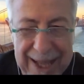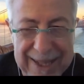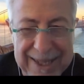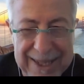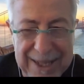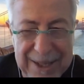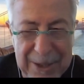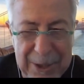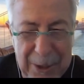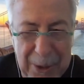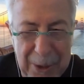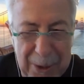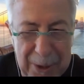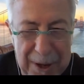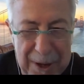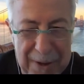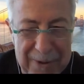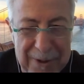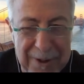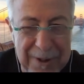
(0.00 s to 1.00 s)
access the low
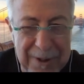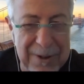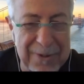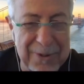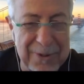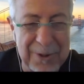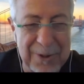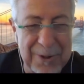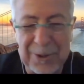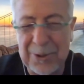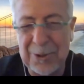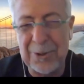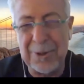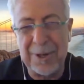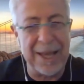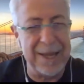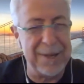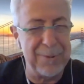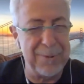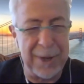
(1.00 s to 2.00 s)
level of
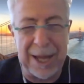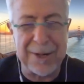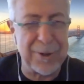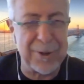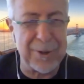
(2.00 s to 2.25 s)
control, and we are